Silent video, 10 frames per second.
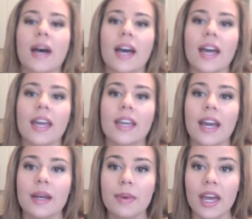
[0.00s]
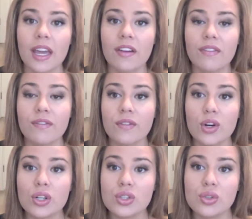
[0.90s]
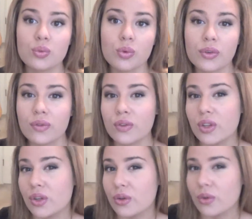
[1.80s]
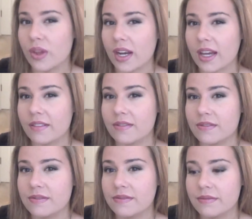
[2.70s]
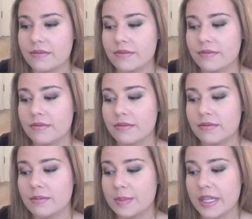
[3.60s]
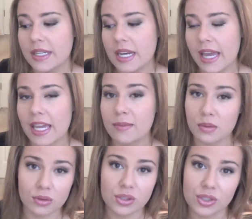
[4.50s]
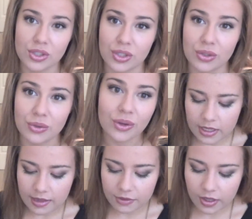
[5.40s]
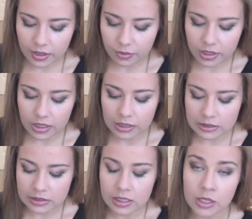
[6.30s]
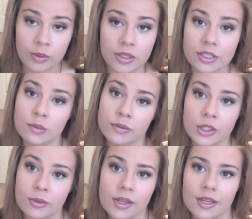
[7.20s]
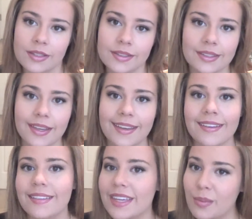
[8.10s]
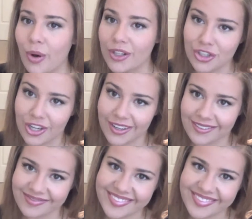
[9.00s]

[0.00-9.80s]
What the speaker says: my first review that I've been able to do. If you kind of want to see what this review is, then keep watching.